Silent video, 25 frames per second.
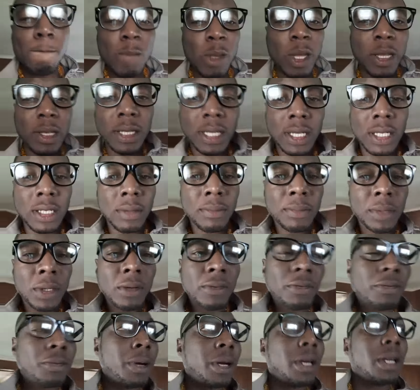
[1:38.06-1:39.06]
Nothing to be
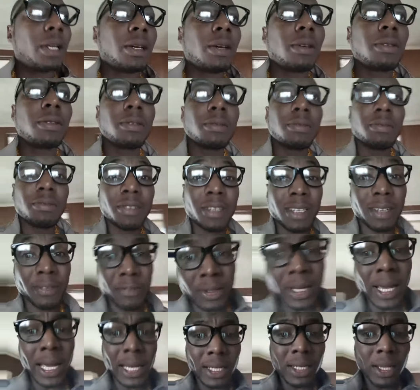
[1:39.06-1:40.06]
afraid of. If you
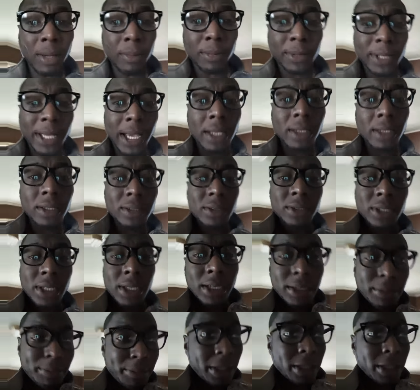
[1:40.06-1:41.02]
got a couple dollars, I, am not